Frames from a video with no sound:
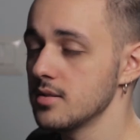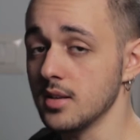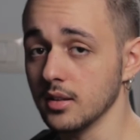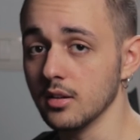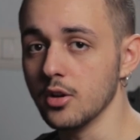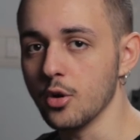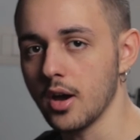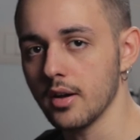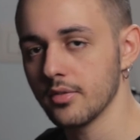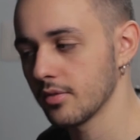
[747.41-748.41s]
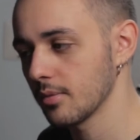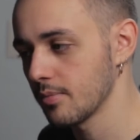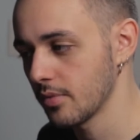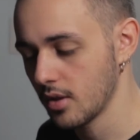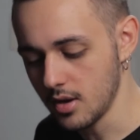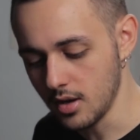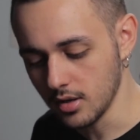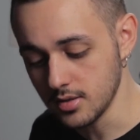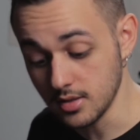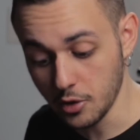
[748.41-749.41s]
suddenly you have
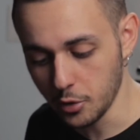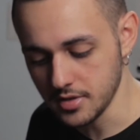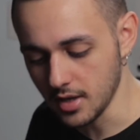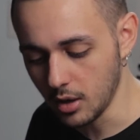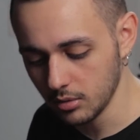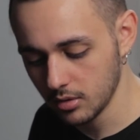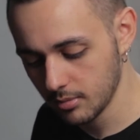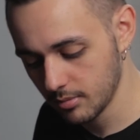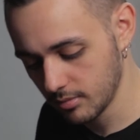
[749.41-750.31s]
a stereo sound.